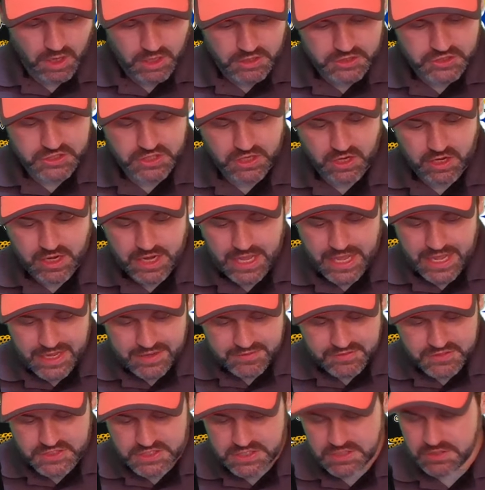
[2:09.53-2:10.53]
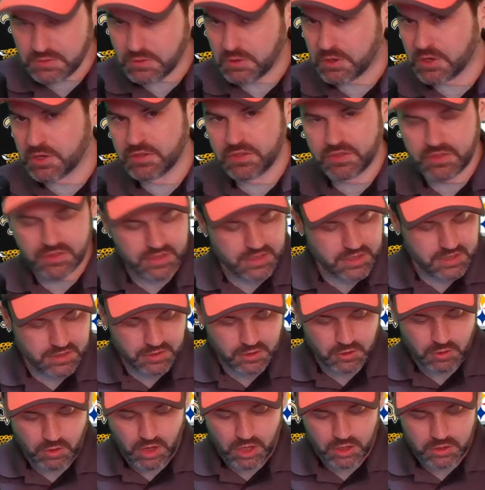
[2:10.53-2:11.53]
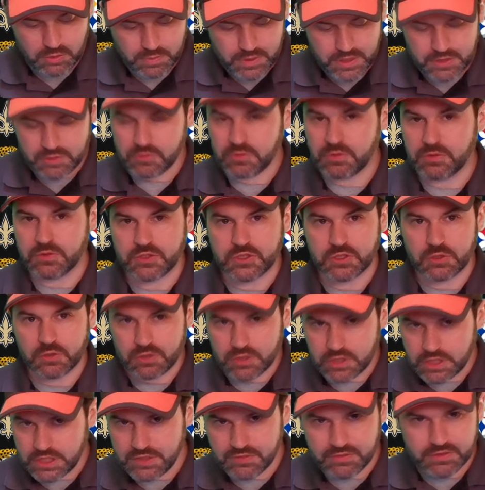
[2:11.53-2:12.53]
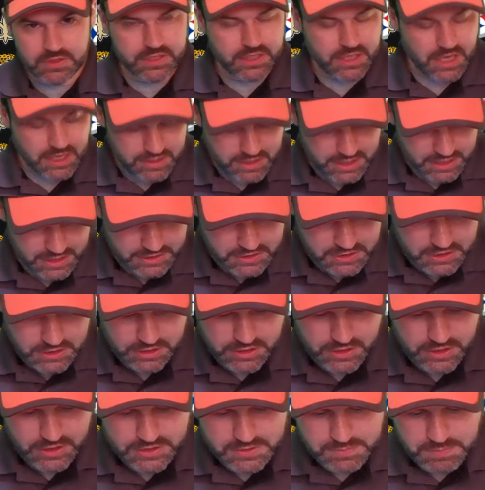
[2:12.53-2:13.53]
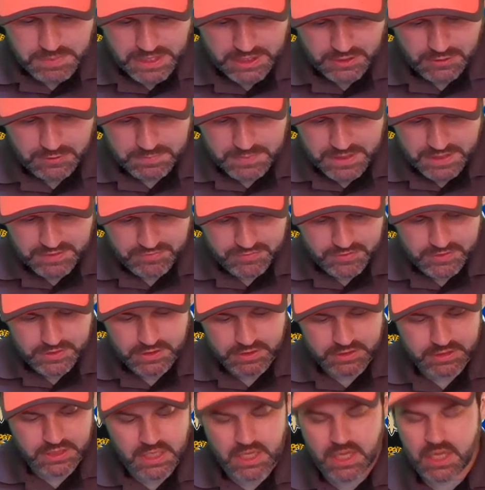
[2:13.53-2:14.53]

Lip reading: So I'll start AFC North and go all the way through. So Cleveland, I think it's clear it's Baker Mayfield.